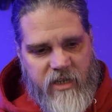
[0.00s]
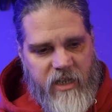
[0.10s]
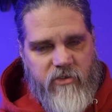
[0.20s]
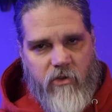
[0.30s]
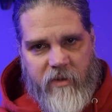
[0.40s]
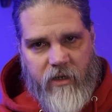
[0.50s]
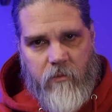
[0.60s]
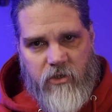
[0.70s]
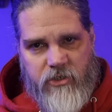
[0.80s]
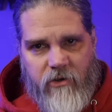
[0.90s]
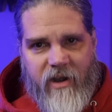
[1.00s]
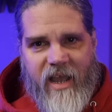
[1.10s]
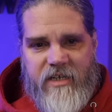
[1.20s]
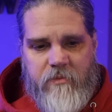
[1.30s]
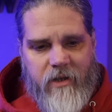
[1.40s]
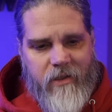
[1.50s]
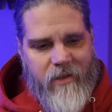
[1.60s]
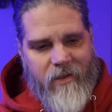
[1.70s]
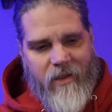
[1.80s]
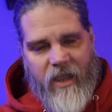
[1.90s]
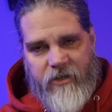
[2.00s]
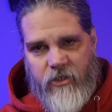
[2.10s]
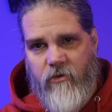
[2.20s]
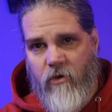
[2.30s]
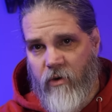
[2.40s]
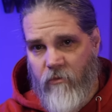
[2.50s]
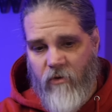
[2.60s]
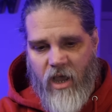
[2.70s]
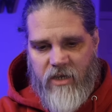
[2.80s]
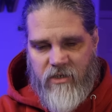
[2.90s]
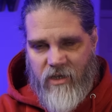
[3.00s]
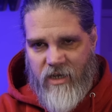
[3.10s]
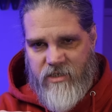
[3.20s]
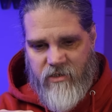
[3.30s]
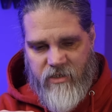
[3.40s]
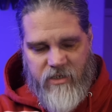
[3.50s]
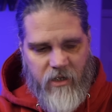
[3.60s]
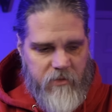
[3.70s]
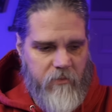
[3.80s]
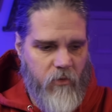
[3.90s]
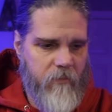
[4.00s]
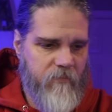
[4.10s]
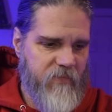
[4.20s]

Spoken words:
Skins will be a little more scratch, but I do go into rocks a lot, so this helps more.